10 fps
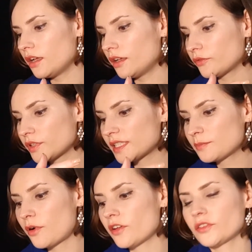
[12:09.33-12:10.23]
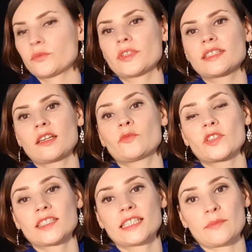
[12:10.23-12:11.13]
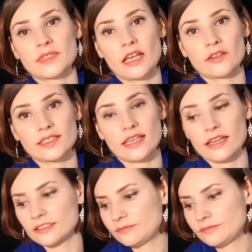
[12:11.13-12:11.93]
respond when someone steps outside